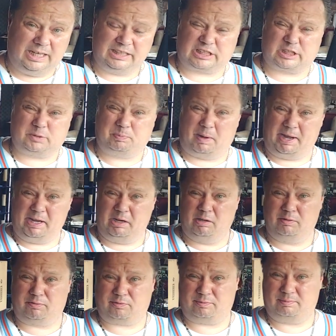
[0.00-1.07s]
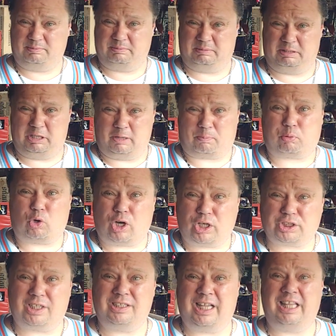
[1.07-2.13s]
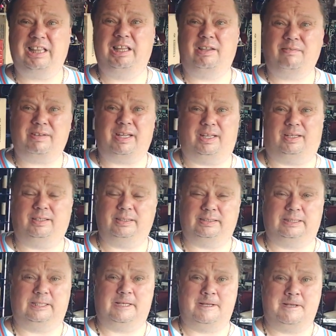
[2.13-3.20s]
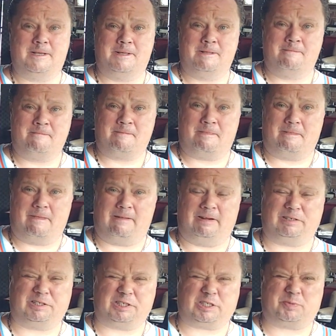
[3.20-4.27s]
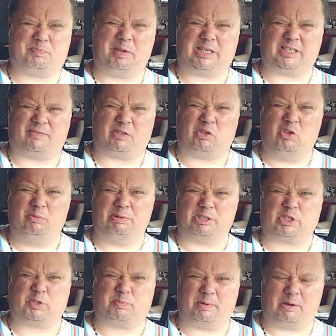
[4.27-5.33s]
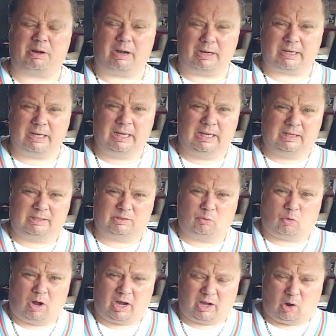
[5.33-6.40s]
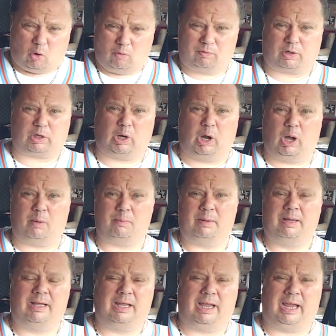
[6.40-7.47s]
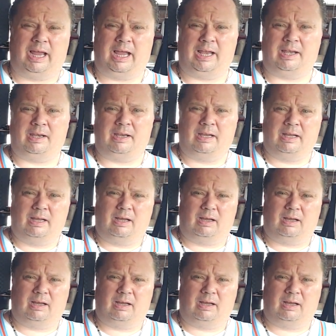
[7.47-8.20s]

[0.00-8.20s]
in spite of the oppression they lived in. And it just speaks of the human spirit to want to overcome. And